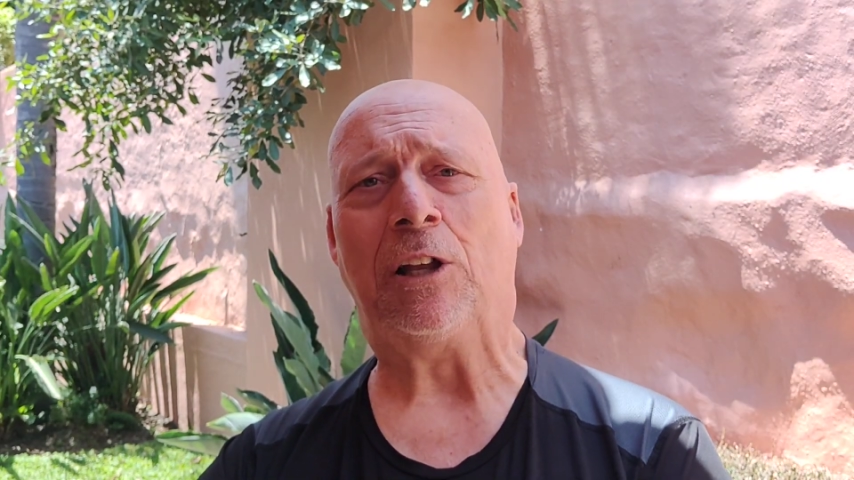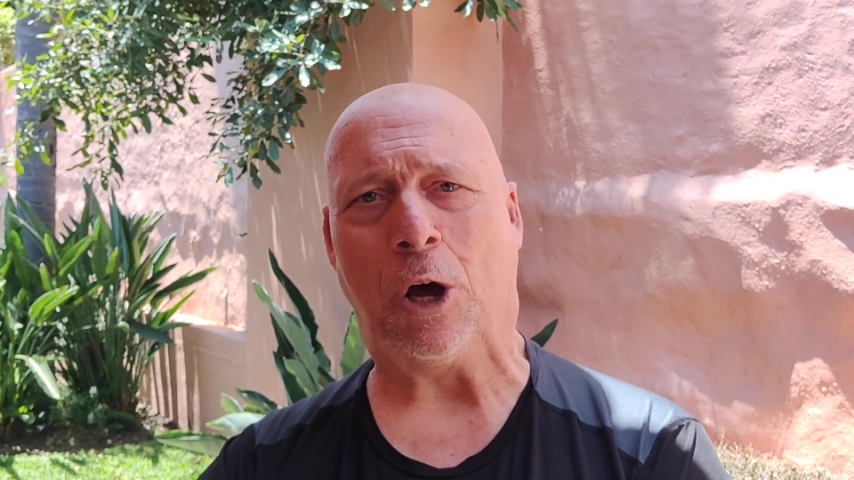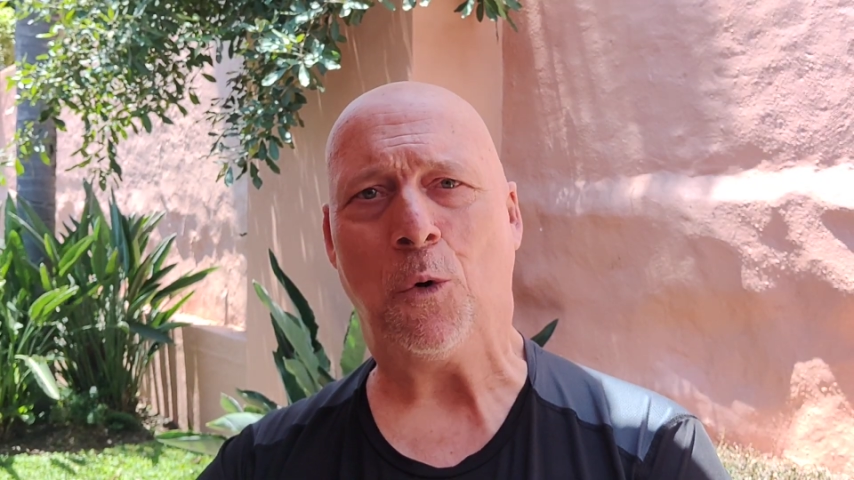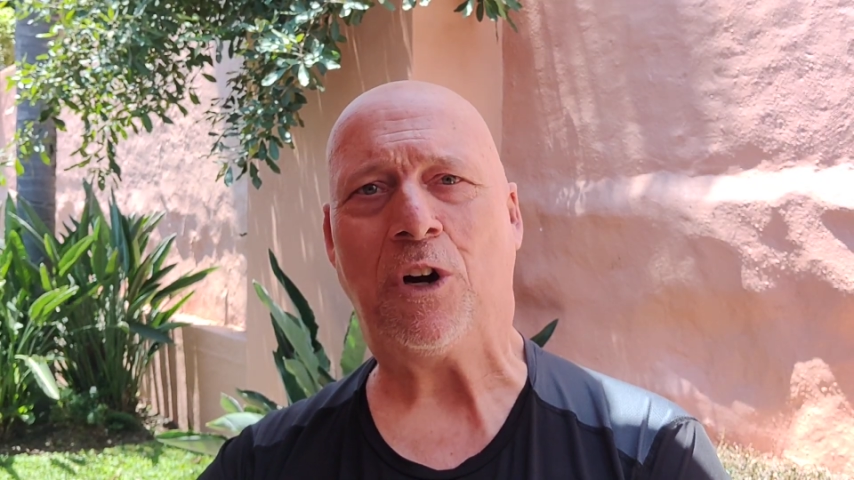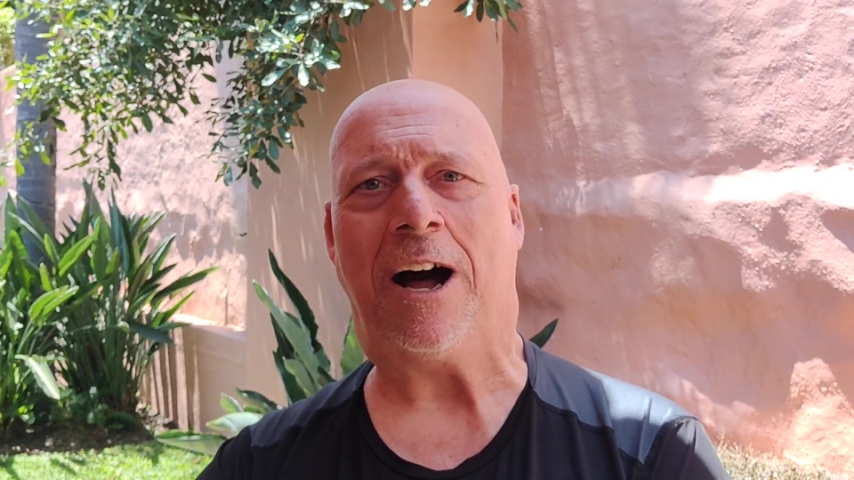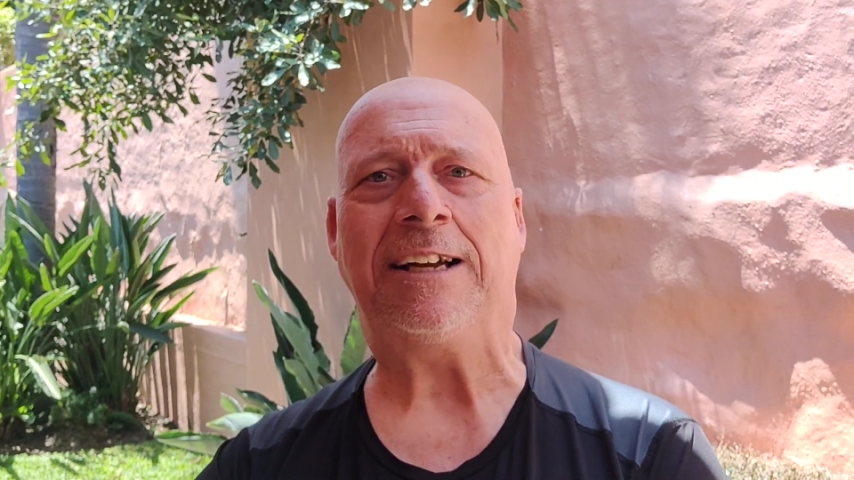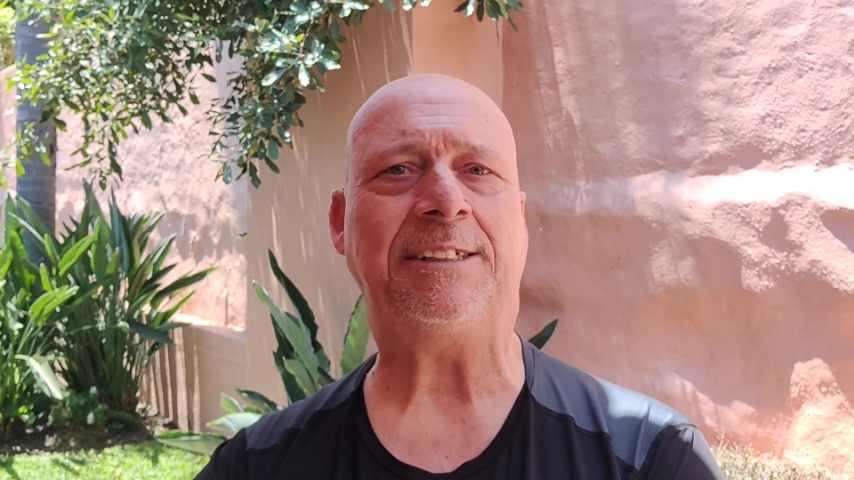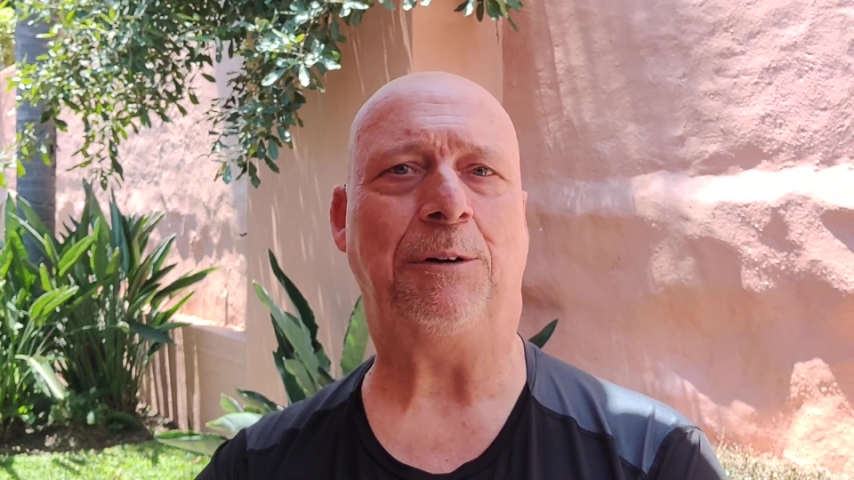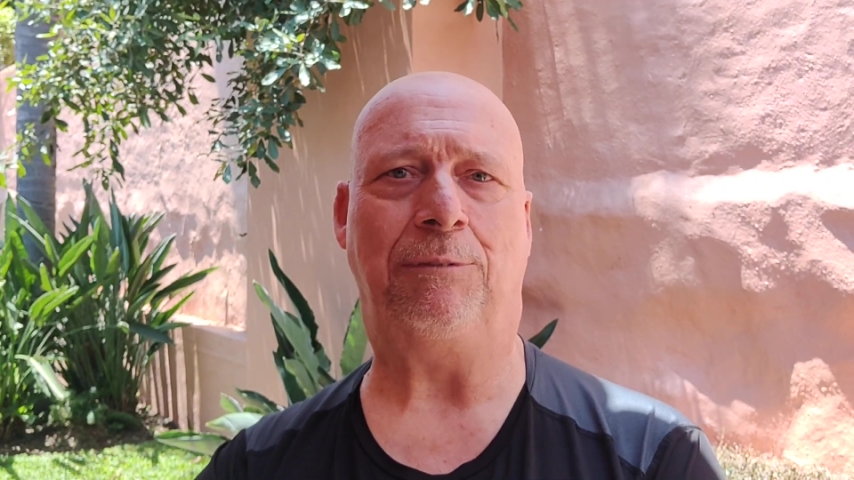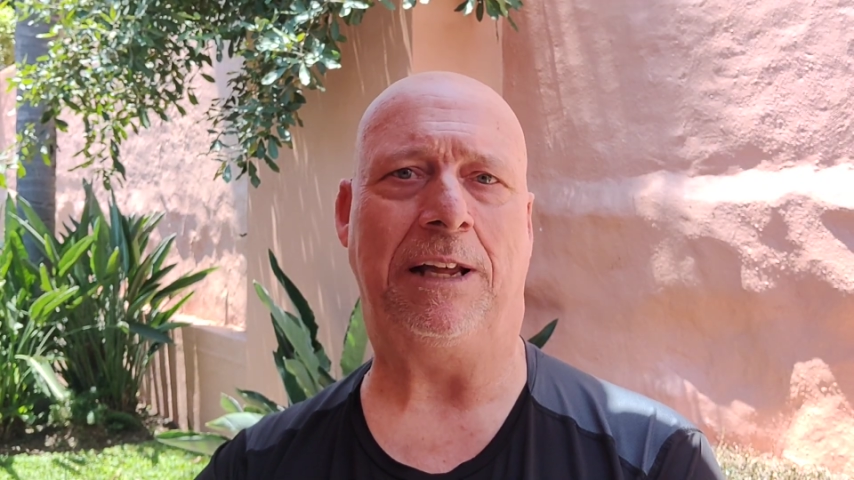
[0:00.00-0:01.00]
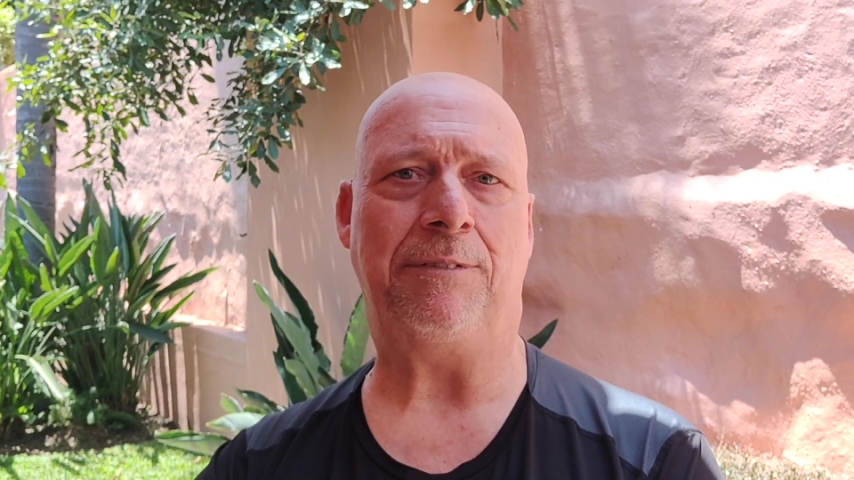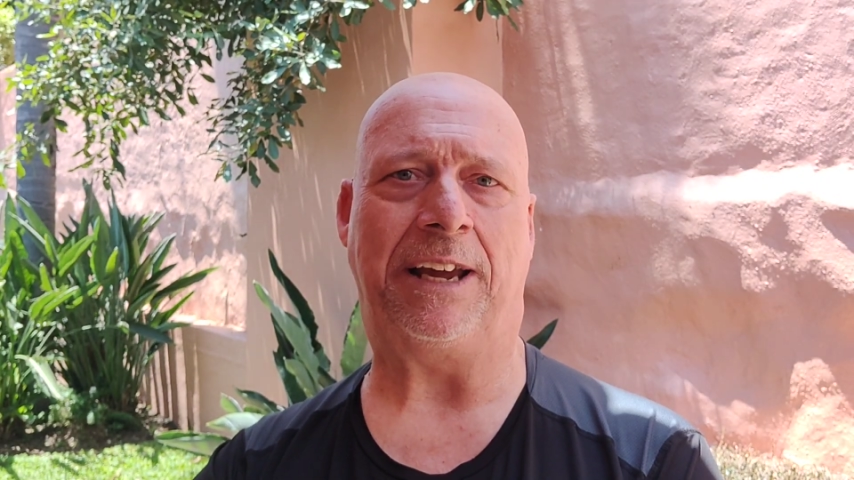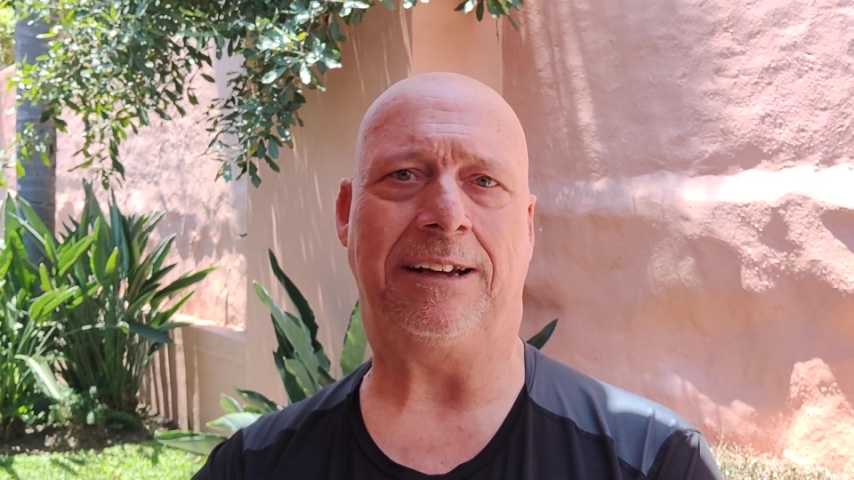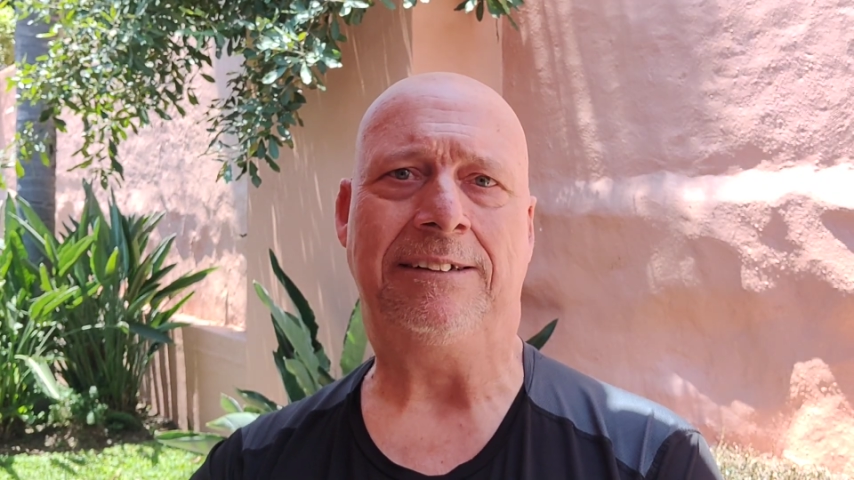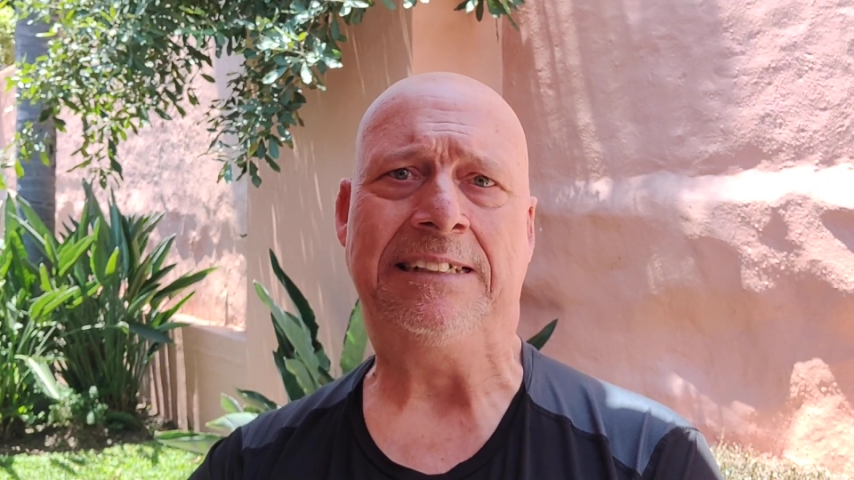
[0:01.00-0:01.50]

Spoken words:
low cost of living.